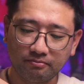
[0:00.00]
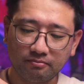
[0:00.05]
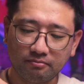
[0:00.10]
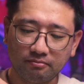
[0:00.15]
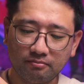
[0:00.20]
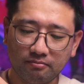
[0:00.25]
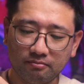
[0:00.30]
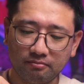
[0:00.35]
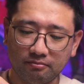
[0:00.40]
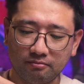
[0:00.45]

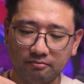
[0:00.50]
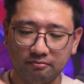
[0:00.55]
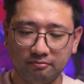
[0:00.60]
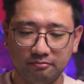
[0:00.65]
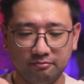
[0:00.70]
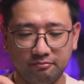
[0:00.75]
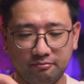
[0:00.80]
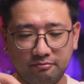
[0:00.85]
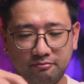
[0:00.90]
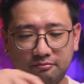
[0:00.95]

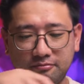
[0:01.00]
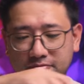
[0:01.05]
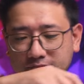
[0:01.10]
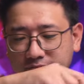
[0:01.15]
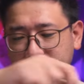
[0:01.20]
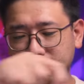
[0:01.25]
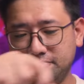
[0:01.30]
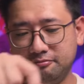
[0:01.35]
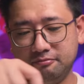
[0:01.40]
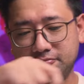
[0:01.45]

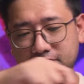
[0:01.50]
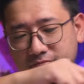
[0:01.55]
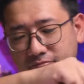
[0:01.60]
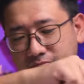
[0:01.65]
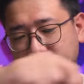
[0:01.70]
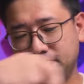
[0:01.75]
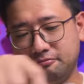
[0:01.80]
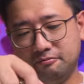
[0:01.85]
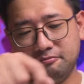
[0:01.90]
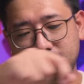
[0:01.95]
No one is speaking in this clip.